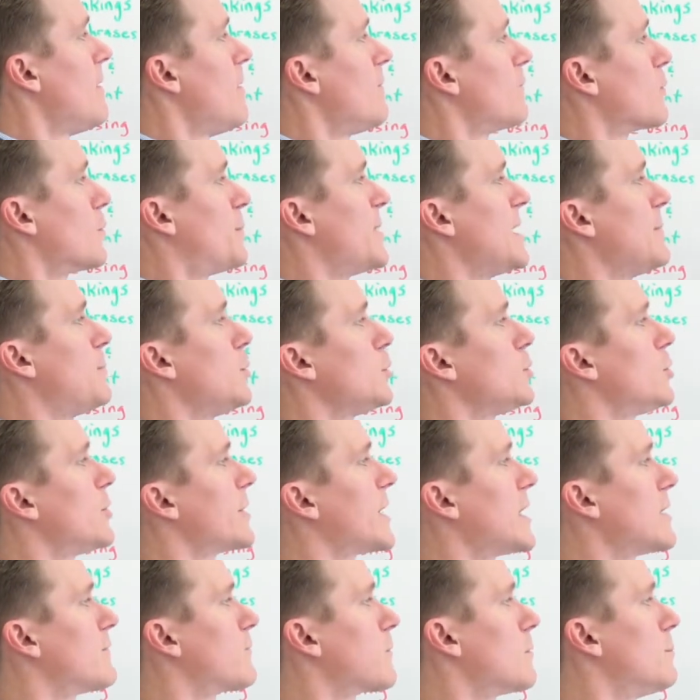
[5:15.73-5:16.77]
for people
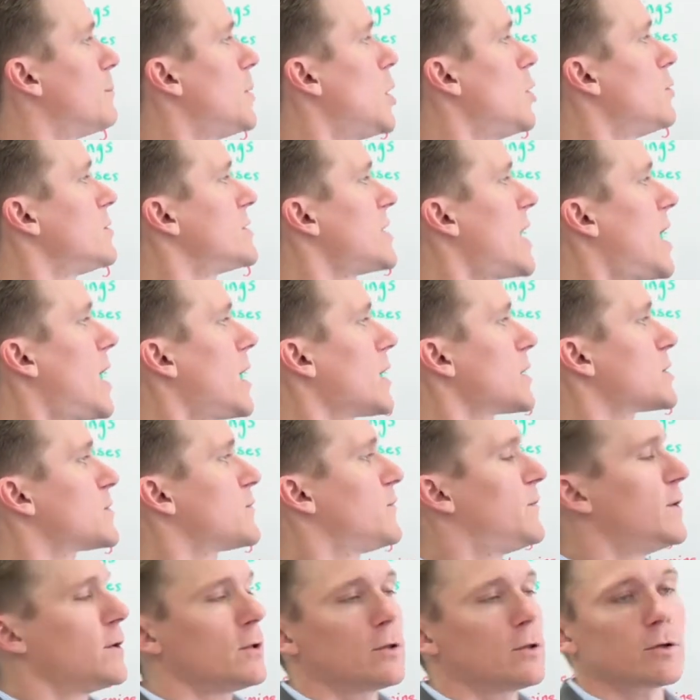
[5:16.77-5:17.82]
looking for Botox,
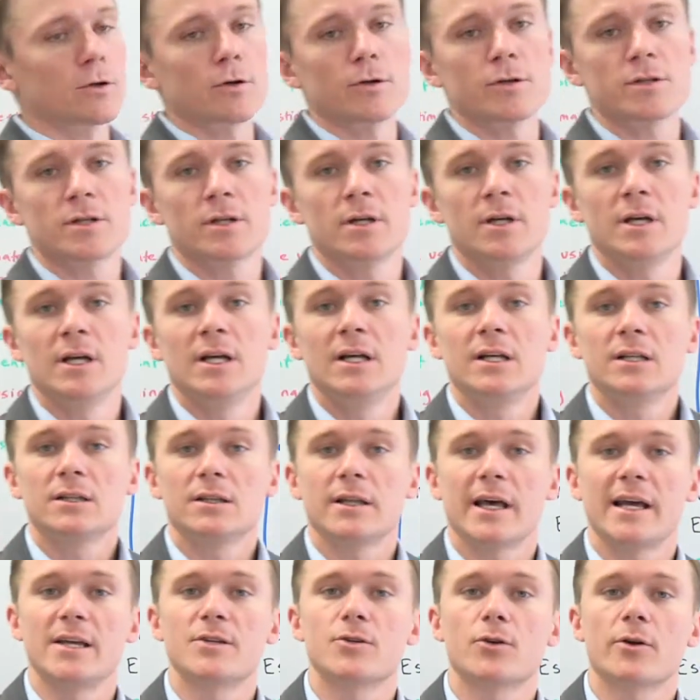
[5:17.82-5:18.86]
fillers,
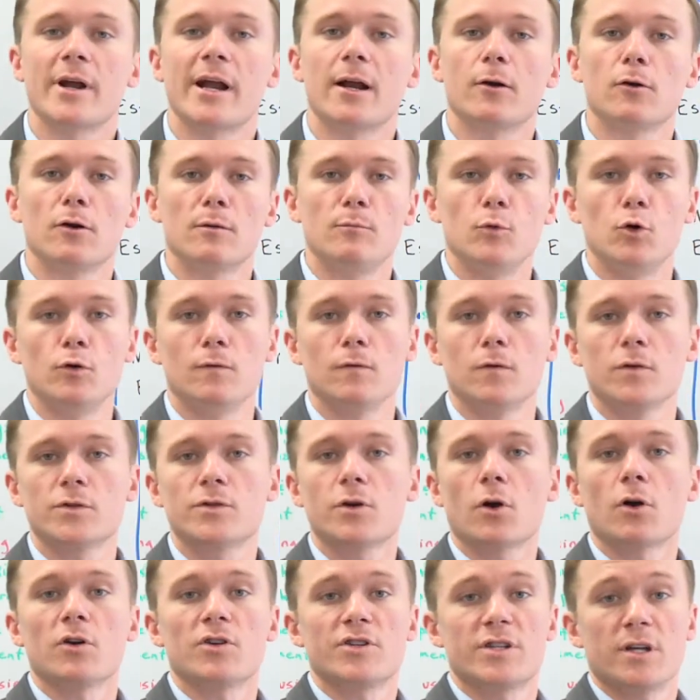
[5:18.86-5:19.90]
laser hair removals,
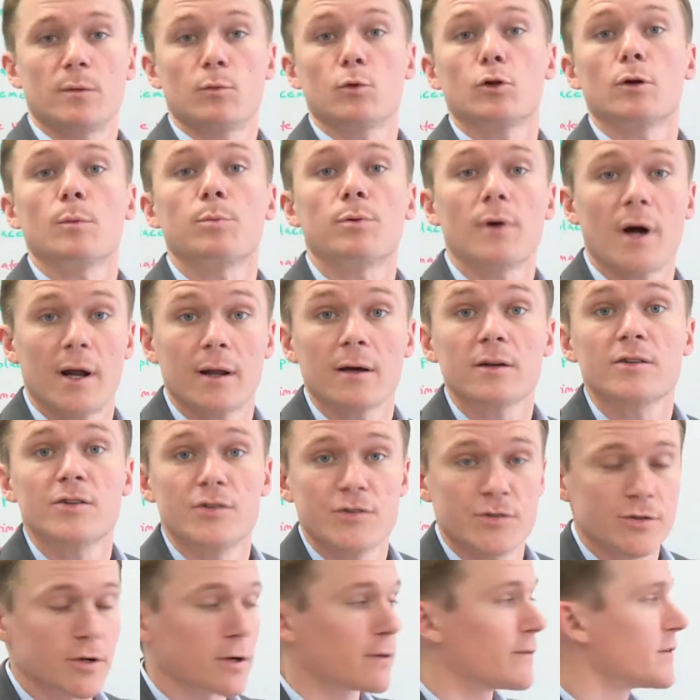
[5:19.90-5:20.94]
or similar products
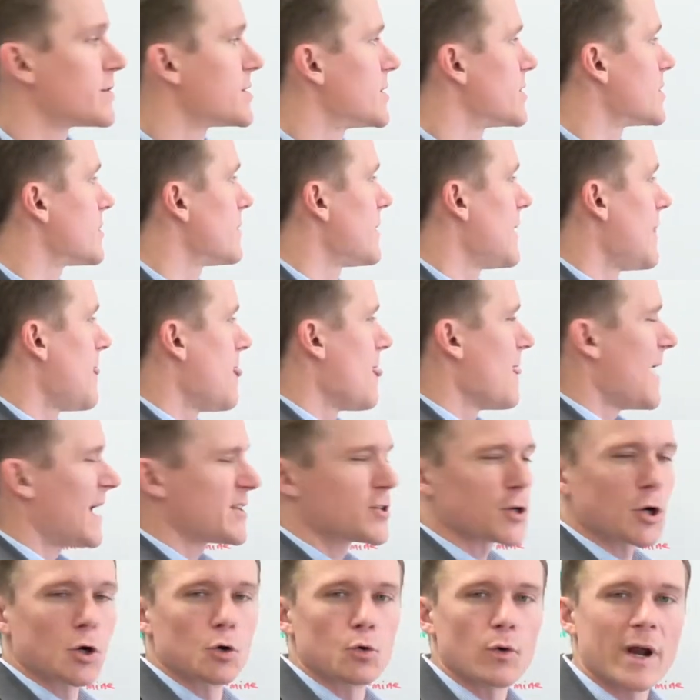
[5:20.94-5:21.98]
and services.
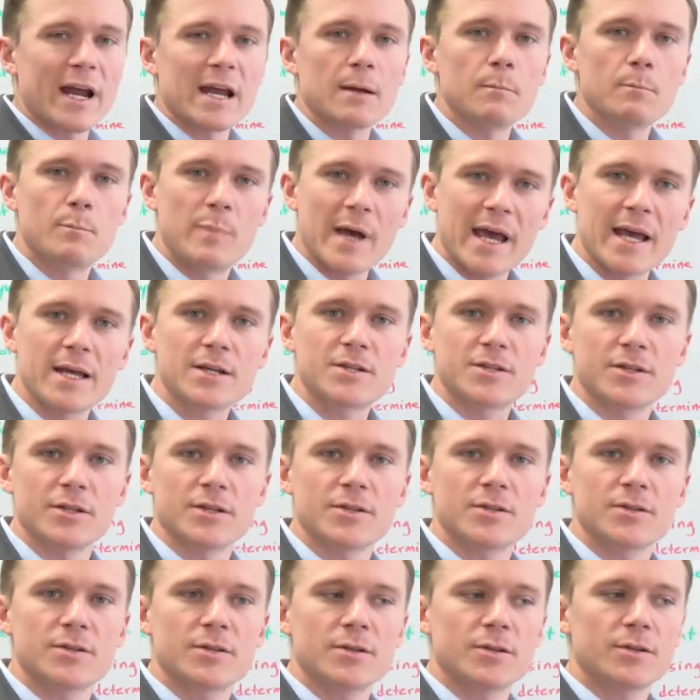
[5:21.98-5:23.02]
That's a great
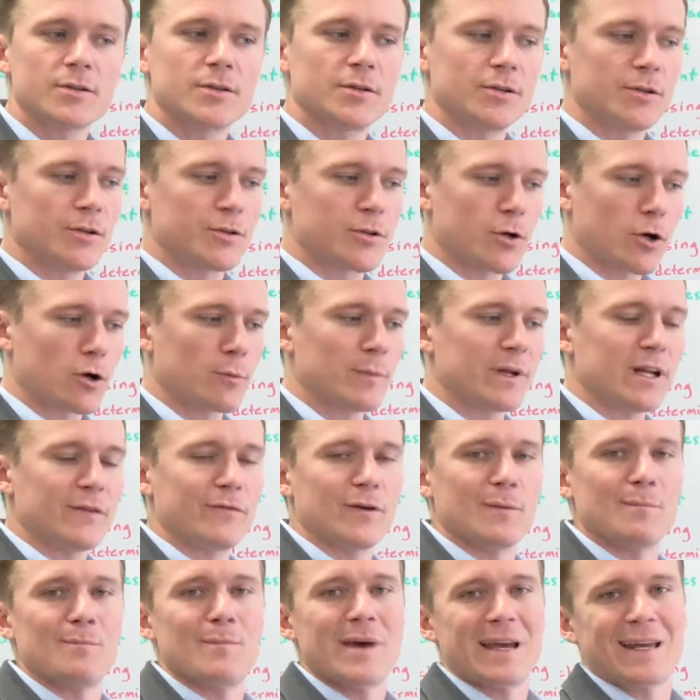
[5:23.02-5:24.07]
basis to determine if
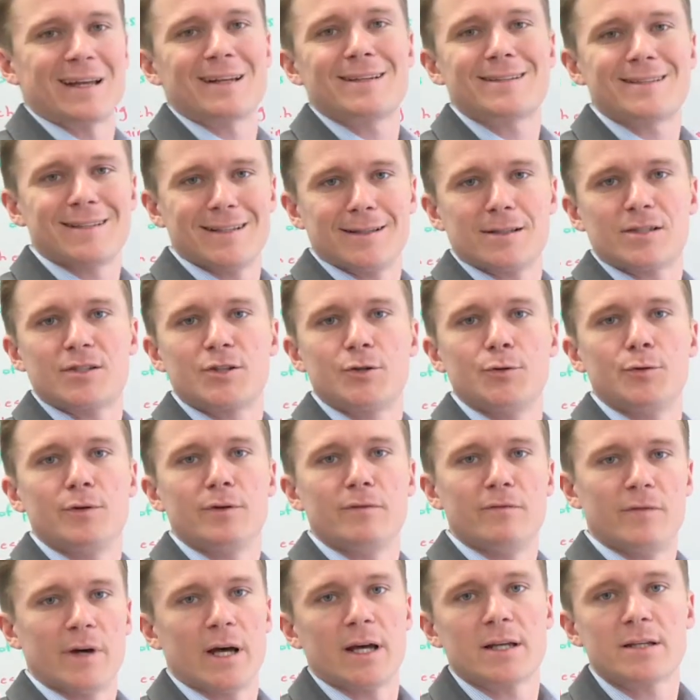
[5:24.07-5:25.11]
it makes sense to
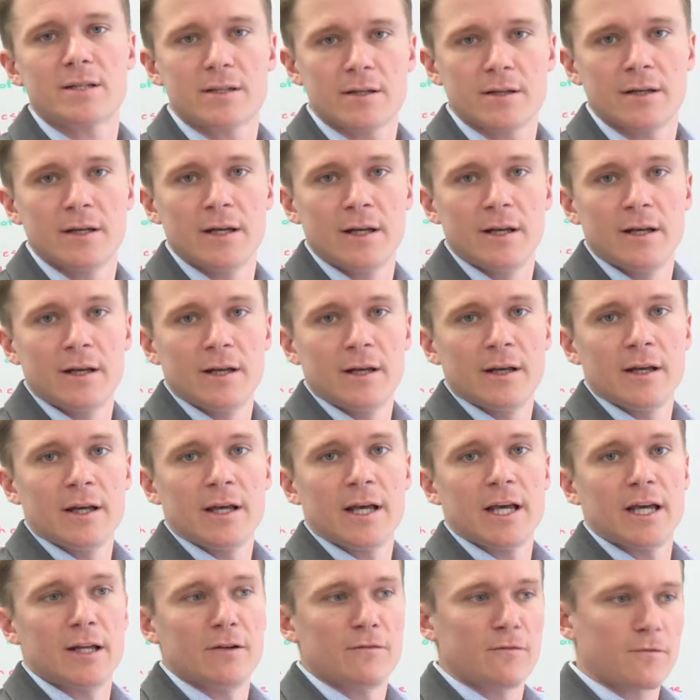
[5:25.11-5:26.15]
invest
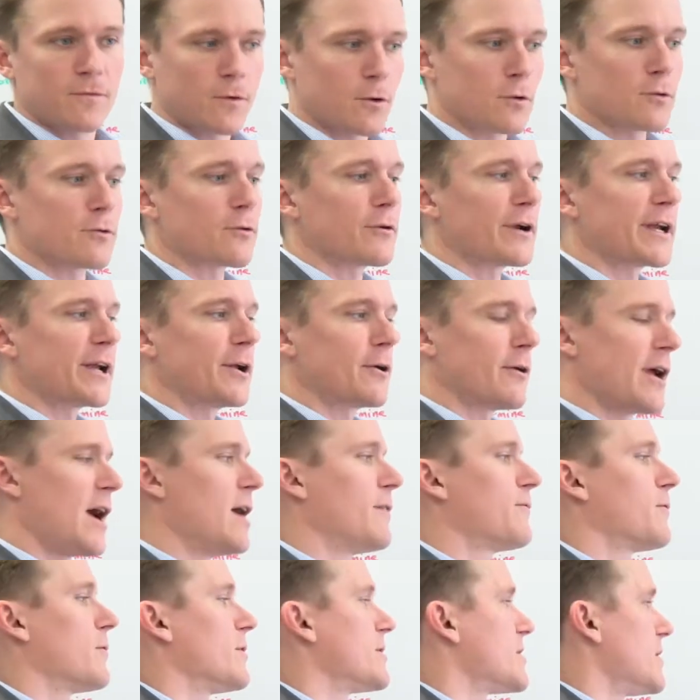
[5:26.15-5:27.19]
in furthering your
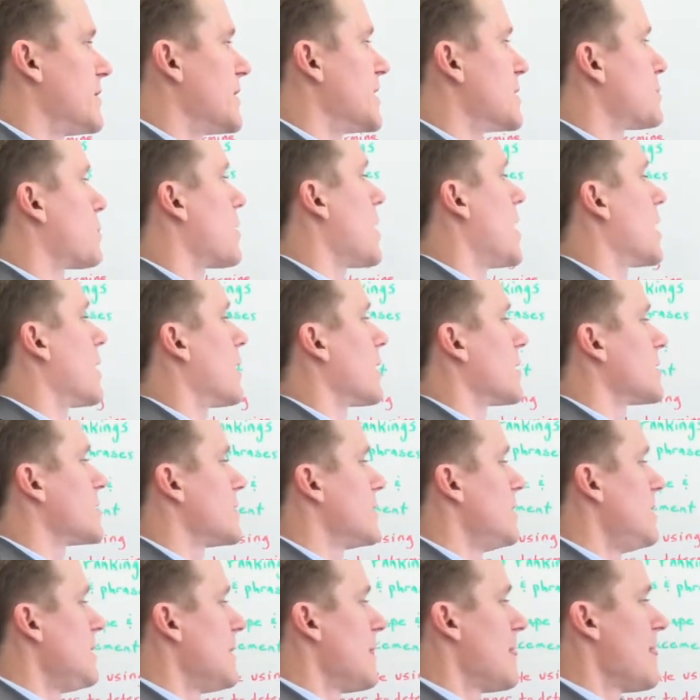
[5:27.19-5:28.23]
efforts in these products.
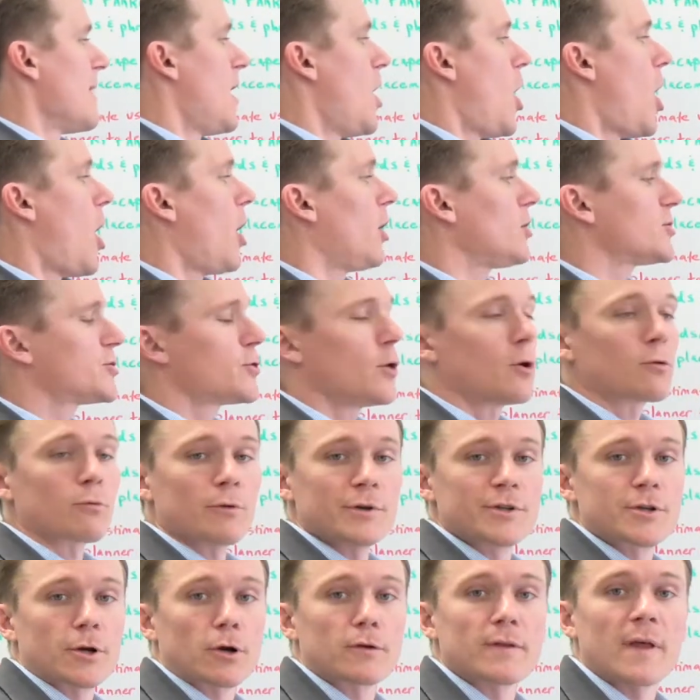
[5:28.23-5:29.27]
Also, it
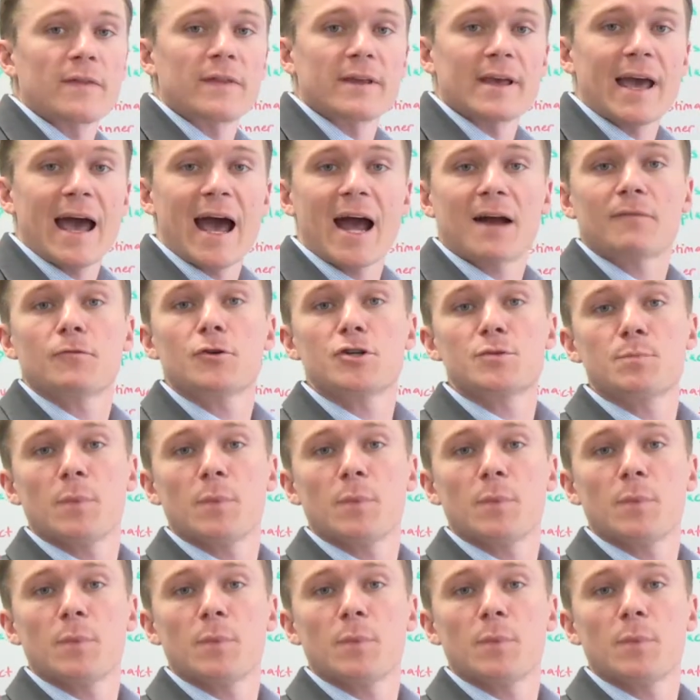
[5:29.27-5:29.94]
returned that the average